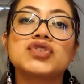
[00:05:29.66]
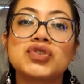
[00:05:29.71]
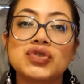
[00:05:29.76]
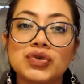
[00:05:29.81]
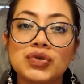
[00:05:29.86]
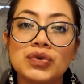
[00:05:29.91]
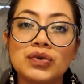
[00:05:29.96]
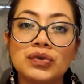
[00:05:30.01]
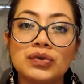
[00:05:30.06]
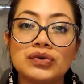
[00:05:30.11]

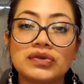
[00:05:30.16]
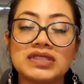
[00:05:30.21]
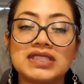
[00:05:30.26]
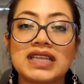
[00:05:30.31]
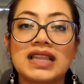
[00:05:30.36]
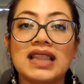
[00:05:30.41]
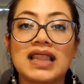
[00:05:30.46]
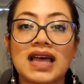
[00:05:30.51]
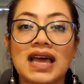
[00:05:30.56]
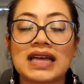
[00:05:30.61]
true
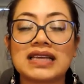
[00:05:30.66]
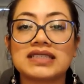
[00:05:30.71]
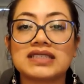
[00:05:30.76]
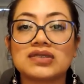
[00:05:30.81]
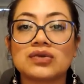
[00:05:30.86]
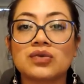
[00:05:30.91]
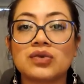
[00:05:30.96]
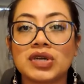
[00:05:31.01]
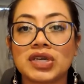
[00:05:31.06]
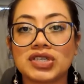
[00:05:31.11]
the
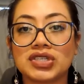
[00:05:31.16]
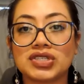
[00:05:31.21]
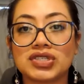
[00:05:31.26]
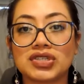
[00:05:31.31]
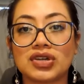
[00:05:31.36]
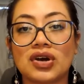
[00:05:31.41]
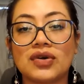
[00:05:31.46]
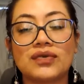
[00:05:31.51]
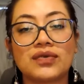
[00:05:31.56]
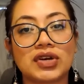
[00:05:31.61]
last
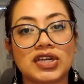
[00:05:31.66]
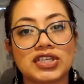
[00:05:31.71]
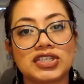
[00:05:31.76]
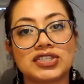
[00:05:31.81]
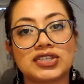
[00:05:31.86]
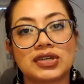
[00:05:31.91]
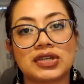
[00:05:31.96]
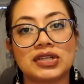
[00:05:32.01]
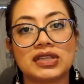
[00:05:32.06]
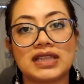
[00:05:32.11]
wish of
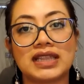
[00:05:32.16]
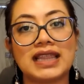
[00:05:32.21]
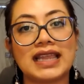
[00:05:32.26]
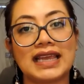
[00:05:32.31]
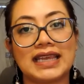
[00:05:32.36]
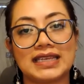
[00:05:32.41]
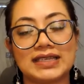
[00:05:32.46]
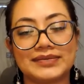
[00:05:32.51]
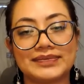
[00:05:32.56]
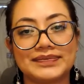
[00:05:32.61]
Rachel
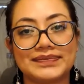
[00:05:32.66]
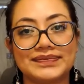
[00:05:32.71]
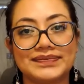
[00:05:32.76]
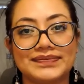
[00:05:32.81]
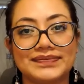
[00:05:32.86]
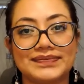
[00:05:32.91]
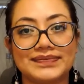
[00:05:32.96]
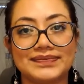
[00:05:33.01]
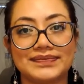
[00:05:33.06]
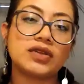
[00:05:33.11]
Lane.
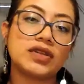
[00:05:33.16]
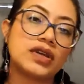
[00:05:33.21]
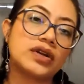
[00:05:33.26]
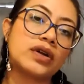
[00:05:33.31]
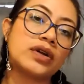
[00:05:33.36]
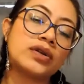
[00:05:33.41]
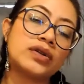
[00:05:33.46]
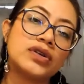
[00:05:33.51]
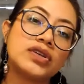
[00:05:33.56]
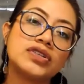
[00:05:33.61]
So the
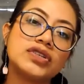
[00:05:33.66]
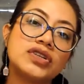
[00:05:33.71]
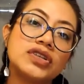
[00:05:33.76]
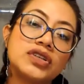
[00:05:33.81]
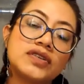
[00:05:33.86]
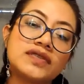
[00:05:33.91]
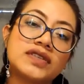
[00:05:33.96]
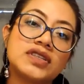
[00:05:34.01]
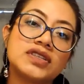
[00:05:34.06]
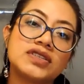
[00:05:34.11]

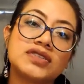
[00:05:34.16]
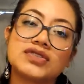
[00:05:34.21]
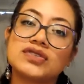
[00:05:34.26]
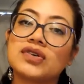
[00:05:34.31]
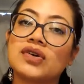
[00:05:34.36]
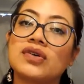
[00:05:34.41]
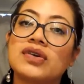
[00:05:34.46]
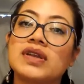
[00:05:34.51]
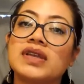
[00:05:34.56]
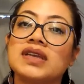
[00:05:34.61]
conclusion of the
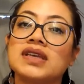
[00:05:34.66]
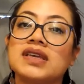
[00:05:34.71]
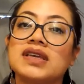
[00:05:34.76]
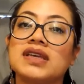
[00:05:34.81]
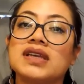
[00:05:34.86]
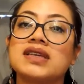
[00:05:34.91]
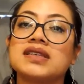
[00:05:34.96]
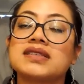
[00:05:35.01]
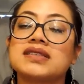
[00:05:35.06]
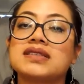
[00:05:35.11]
story
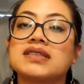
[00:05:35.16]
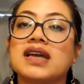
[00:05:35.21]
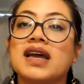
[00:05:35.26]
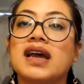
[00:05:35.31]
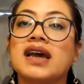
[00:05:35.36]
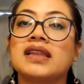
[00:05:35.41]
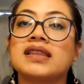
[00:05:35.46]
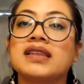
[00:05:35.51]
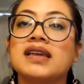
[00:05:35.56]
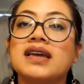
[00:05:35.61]
is
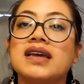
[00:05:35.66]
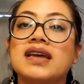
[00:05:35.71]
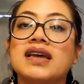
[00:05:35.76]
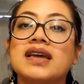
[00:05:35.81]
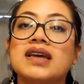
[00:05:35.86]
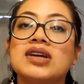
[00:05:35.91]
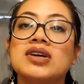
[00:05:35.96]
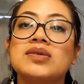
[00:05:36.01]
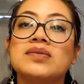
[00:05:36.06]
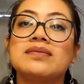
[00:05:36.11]
that
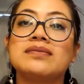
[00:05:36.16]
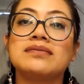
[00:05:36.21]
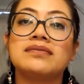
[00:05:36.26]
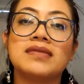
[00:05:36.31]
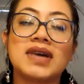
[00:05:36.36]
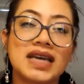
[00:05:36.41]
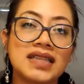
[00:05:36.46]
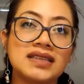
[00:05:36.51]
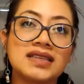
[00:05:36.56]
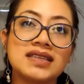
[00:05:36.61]

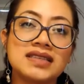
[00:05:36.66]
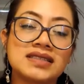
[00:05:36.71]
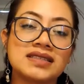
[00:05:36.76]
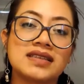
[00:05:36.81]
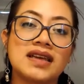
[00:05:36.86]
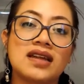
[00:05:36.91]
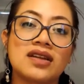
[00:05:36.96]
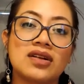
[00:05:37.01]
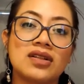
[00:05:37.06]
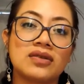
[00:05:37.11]
money is
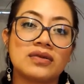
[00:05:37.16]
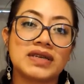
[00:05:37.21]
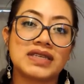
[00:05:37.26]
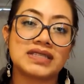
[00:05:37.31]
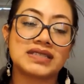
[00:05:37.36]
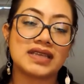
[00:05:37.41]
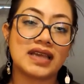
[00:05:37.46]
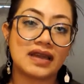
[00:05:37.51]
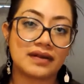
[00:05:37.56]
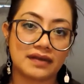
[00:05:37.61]
not
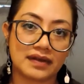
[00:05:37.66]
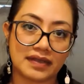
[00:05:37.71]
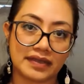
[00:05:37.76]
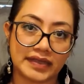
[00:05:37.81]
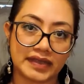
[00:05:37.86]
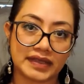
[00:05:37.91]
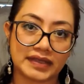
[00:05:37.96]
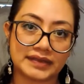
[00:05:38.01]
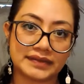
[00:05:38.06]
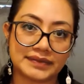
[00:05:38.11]
always
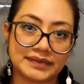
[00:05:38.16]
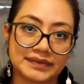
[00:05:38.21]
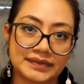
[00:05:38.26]
everything.